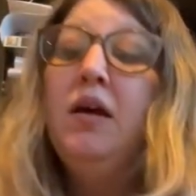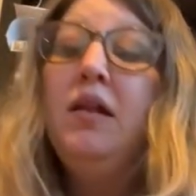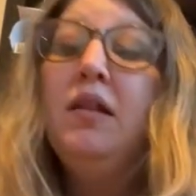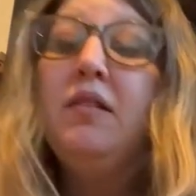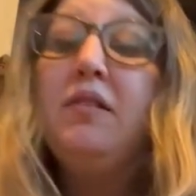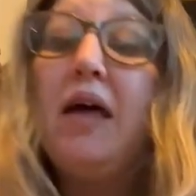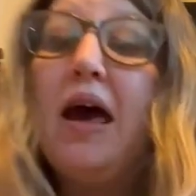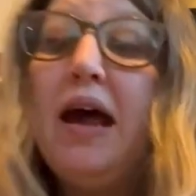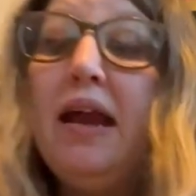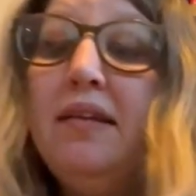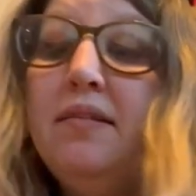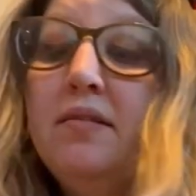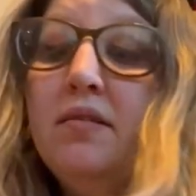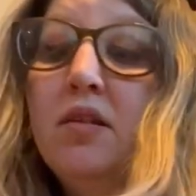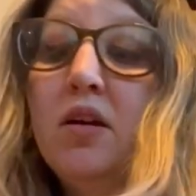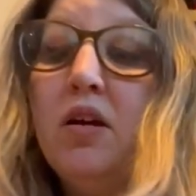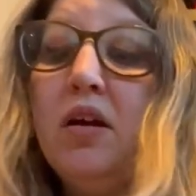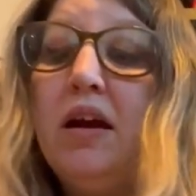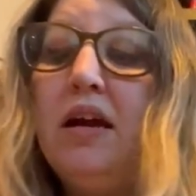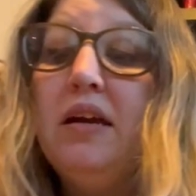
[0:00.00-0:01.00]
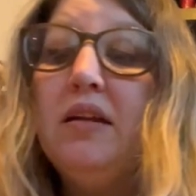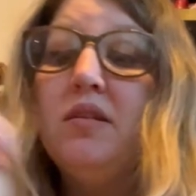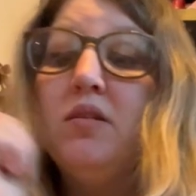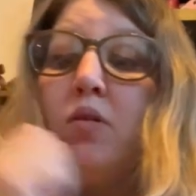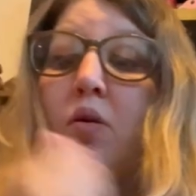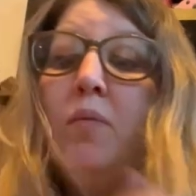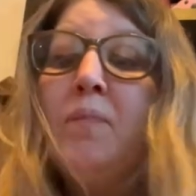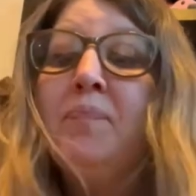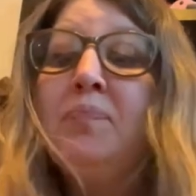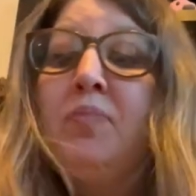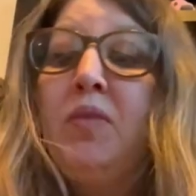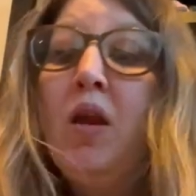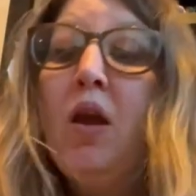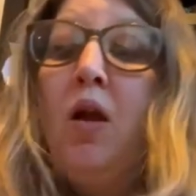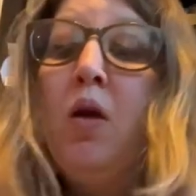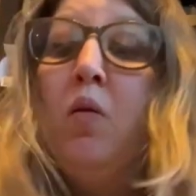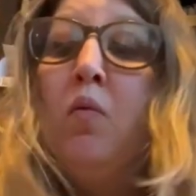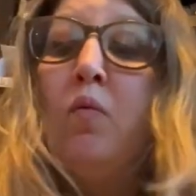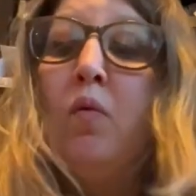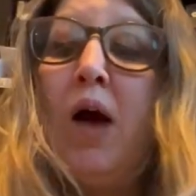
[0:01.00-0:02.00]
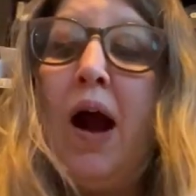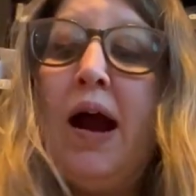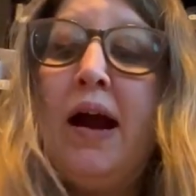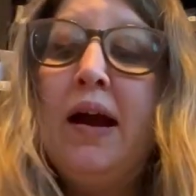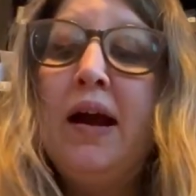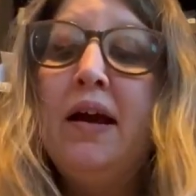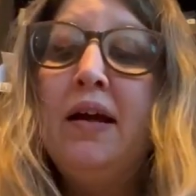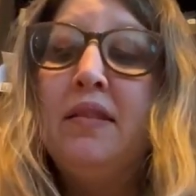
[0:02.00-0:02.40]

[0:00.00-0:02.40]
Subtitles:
Then there is Raya